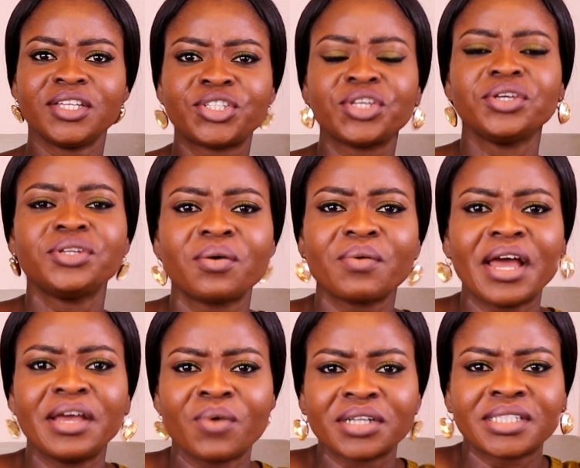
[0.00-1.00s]
Do you know
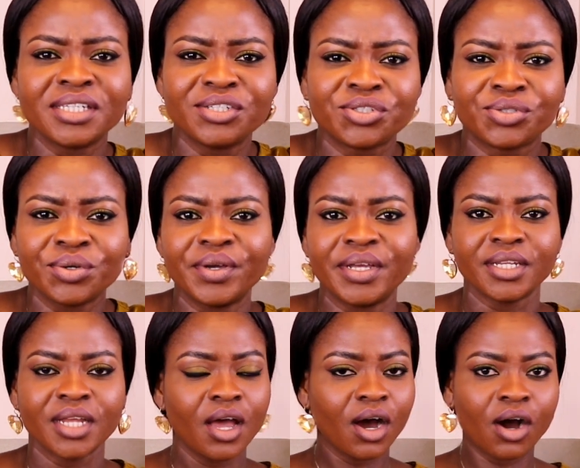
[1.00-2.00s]
what he's
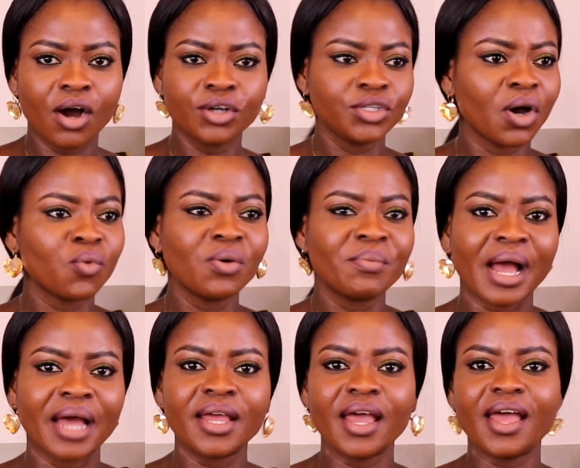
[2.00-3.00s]
doing? Or your
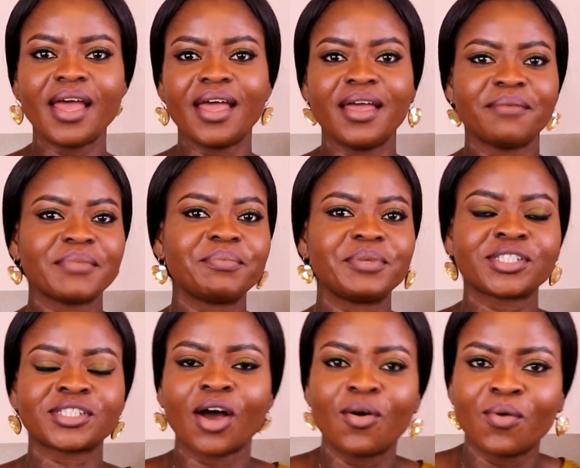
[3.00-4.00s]
woman, hey, maybe
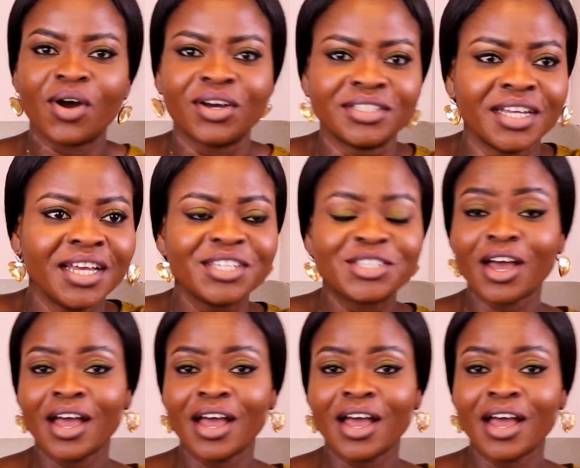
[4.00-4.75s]
someone is.